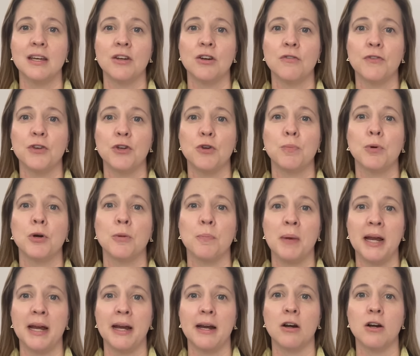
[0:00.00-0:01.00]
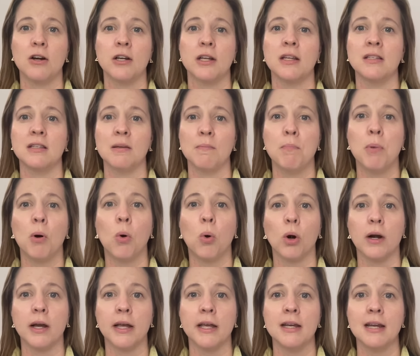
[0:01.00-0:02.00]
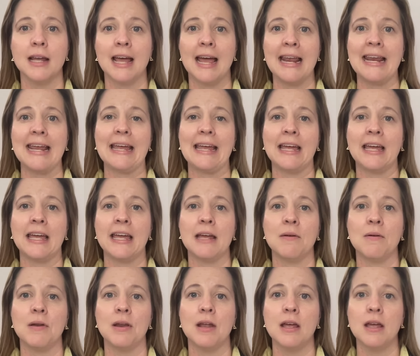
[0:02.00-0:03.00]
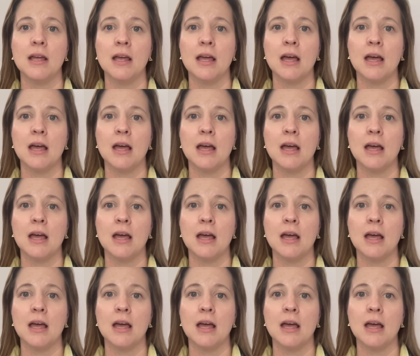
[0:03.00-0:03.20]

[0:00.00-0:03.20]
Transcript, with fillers: interview prepared is important and it can